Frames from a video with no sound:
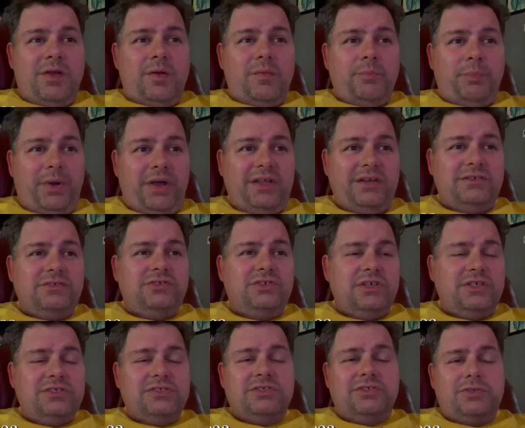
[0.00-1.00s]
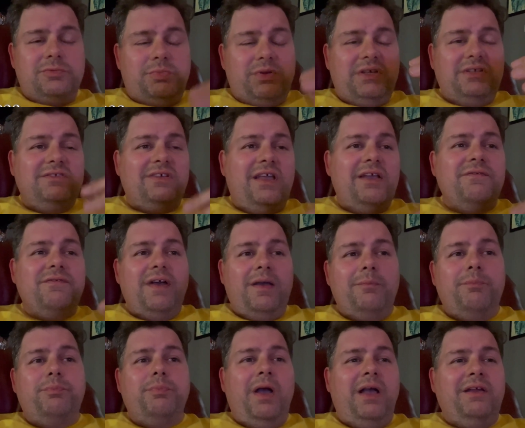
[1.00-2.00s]
But just to be safe,
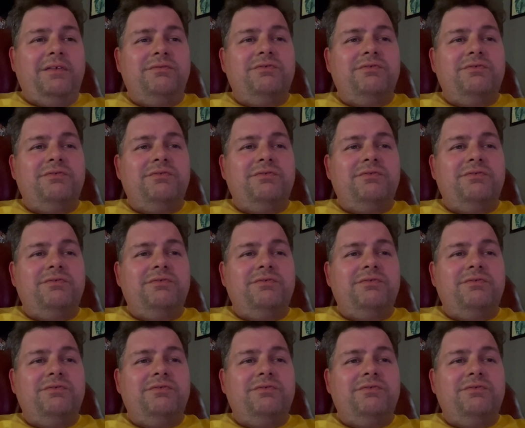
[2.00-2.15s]
I